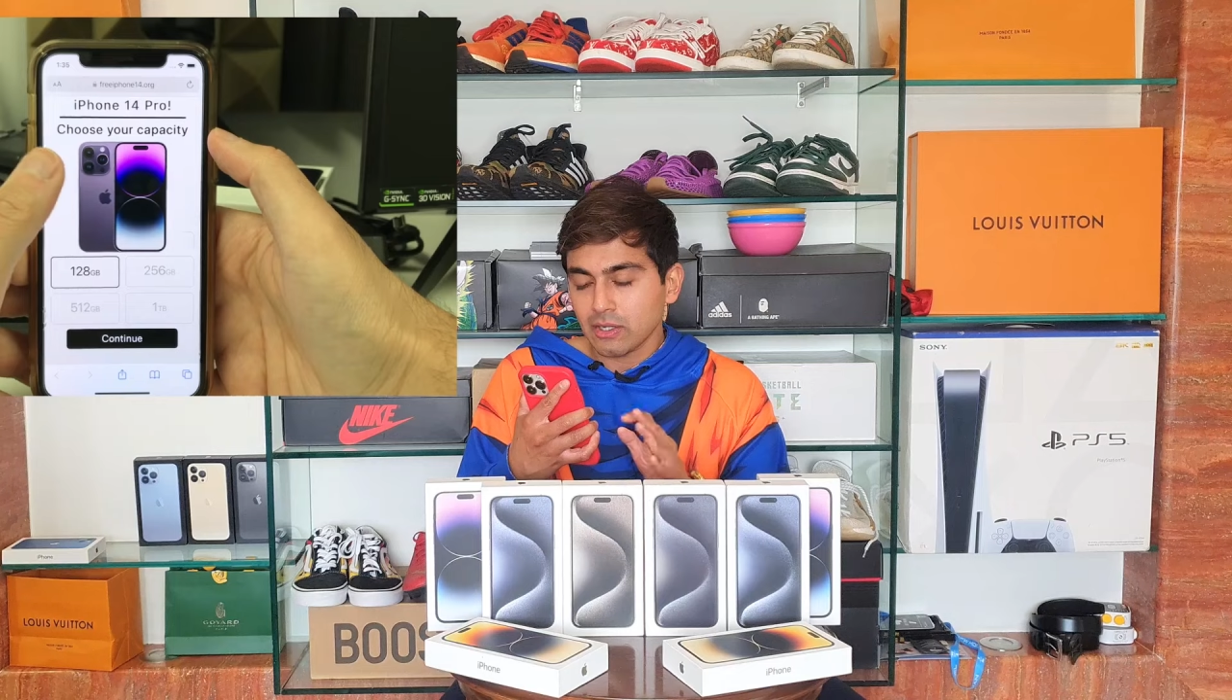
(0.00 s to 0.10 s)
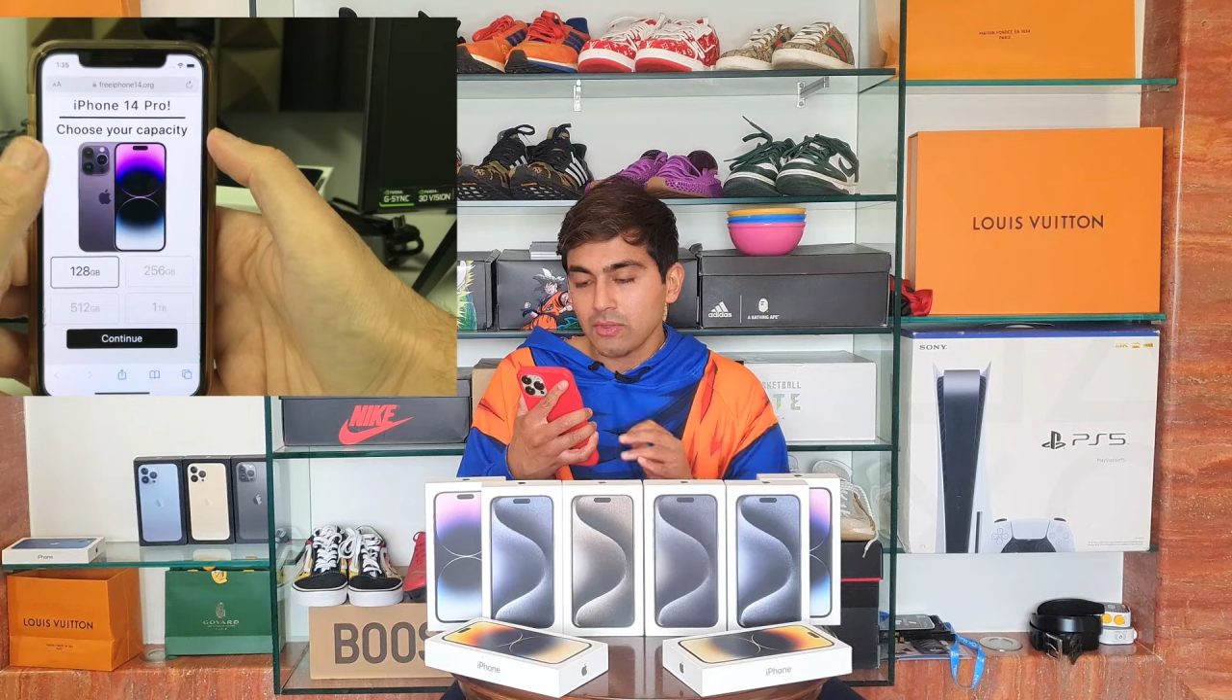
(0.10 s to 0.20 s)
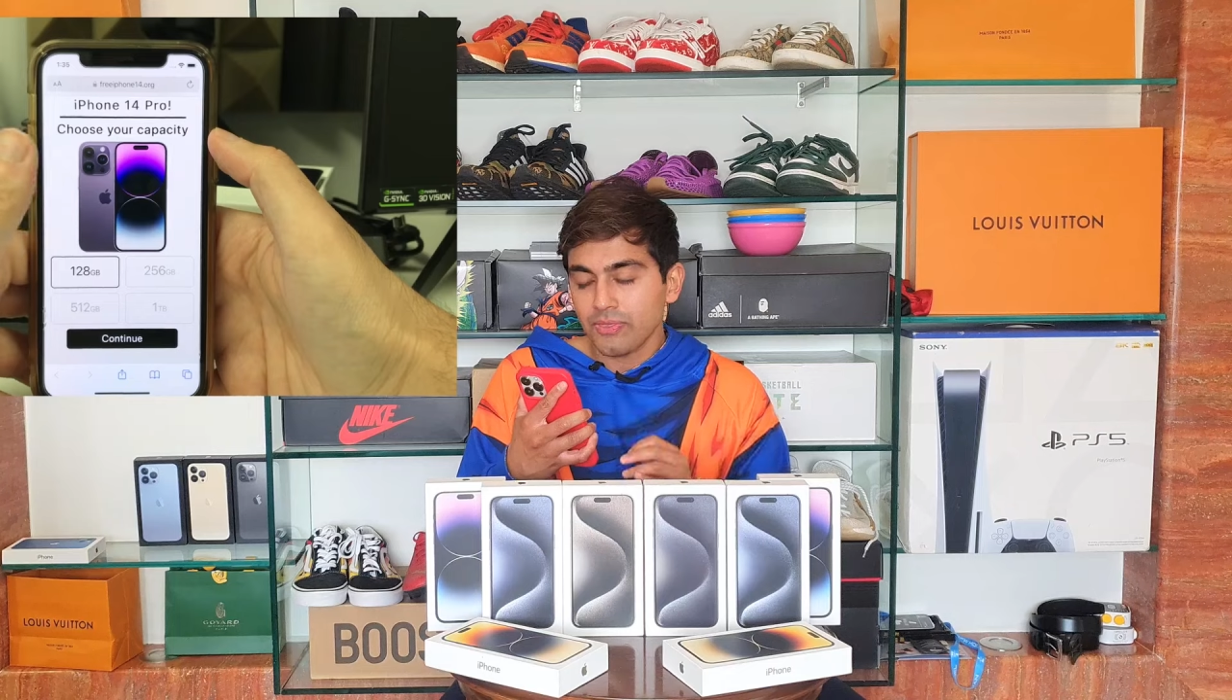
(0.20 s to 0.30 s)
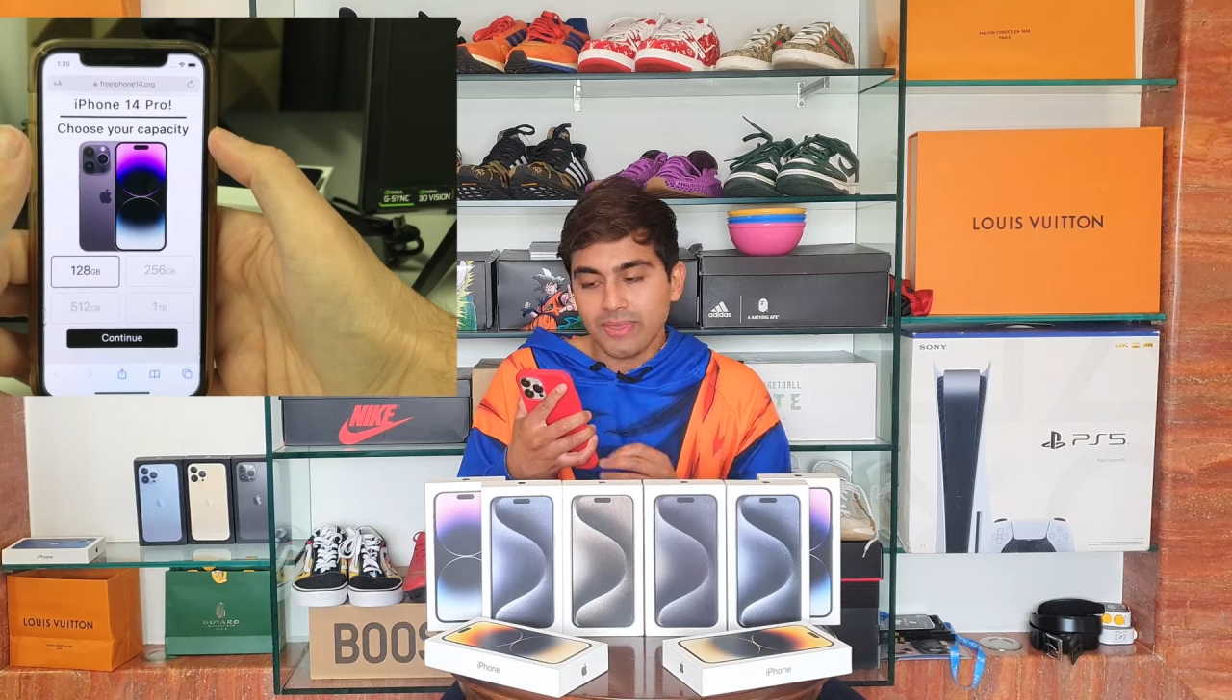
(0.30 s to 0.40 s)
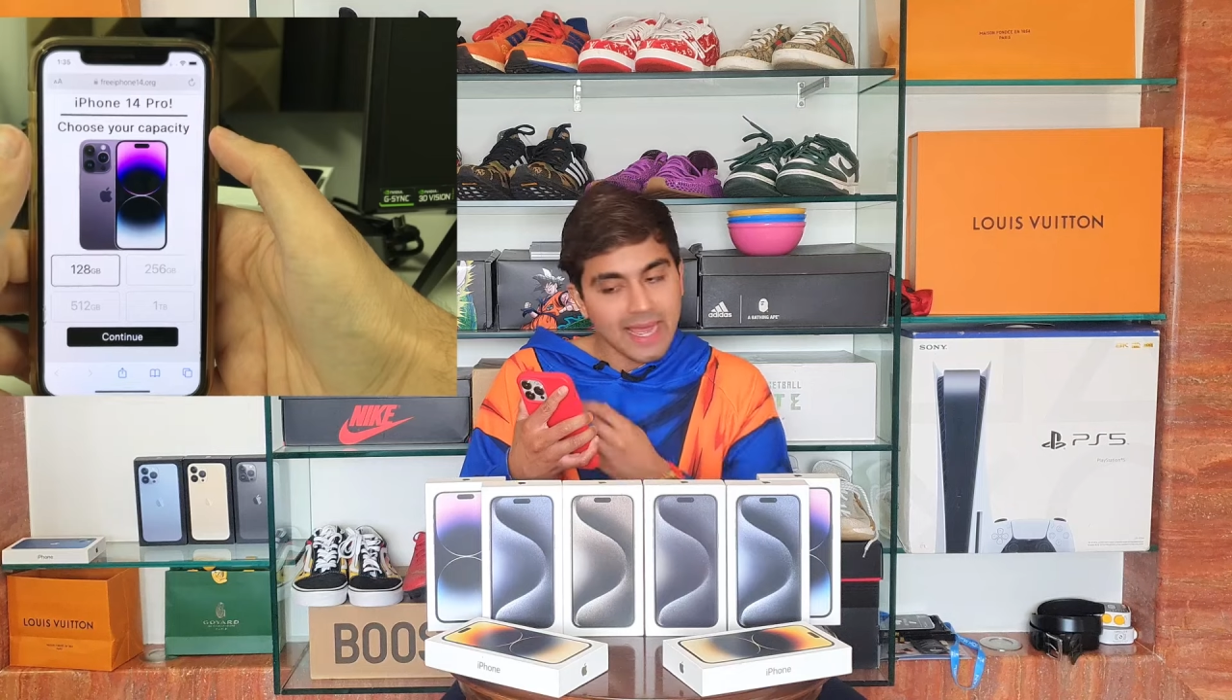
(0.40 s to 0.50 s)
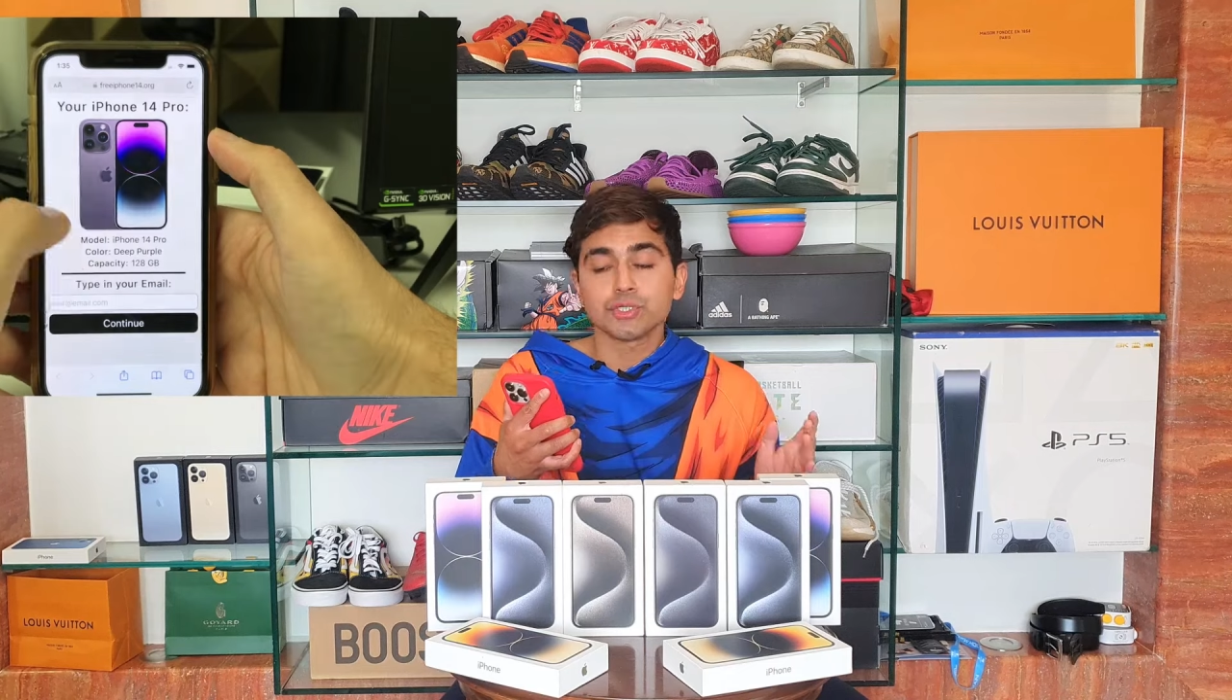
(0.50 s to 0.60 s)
on that,